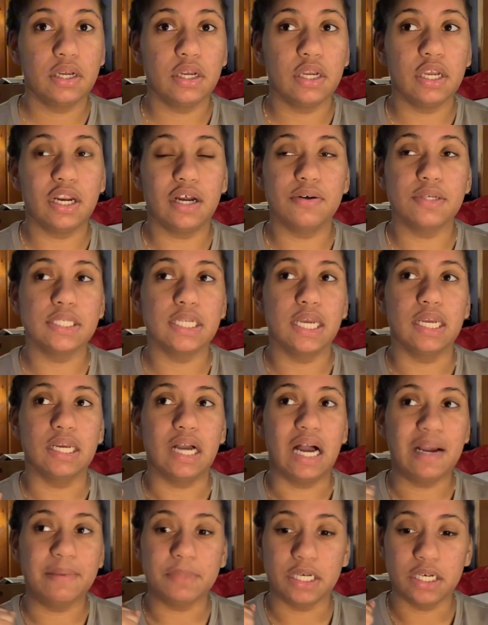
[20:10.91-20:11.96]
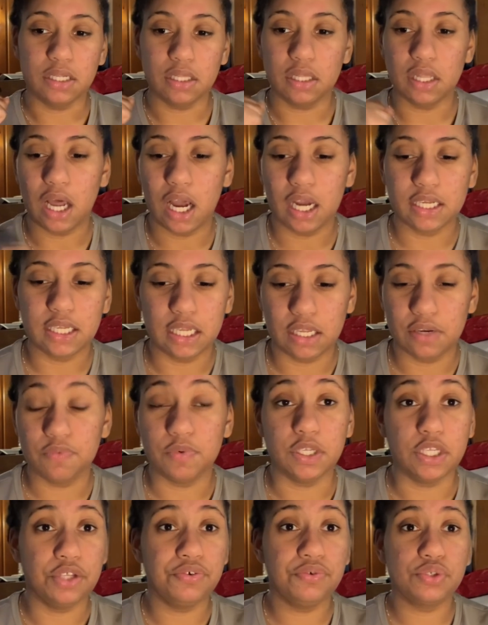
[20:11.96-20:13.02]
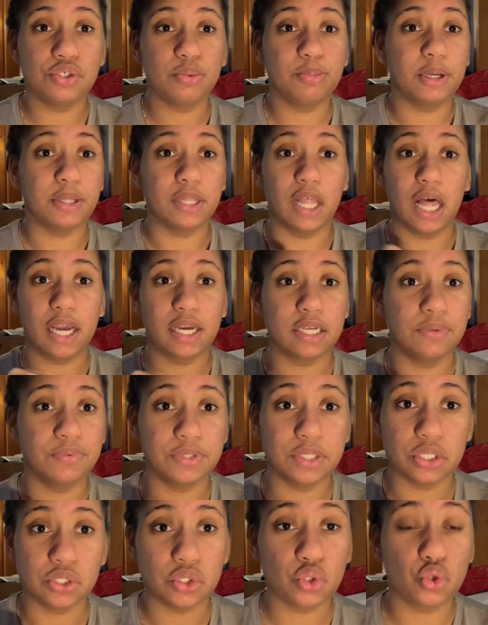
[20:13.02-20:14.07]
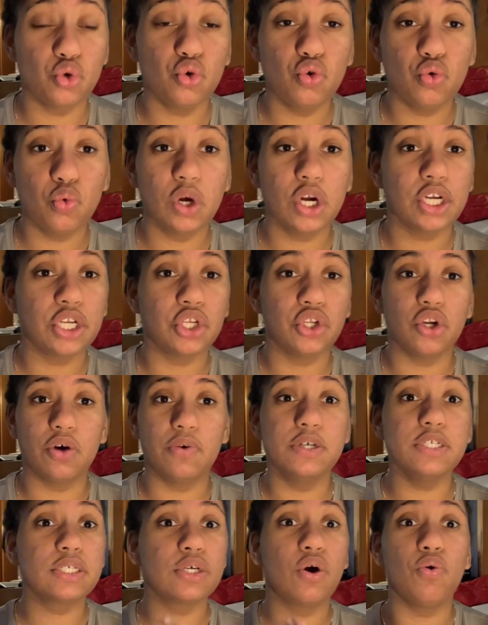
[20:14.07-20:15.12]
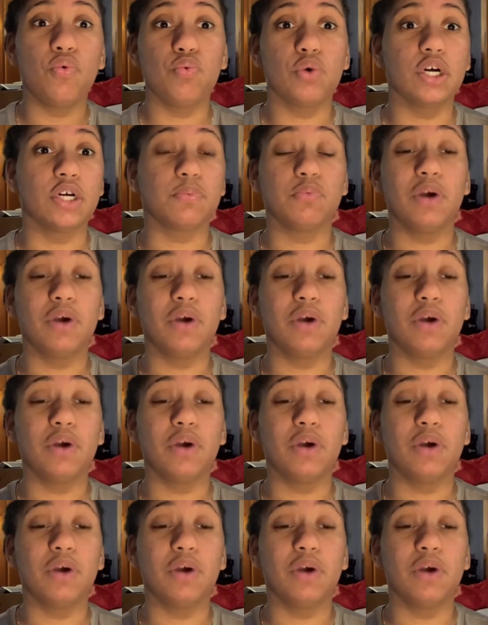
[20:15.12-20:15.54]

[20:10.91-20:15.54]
and i was like i'm gonna lock in with youtube i'm locking in with the schoolwork you know it's gonna work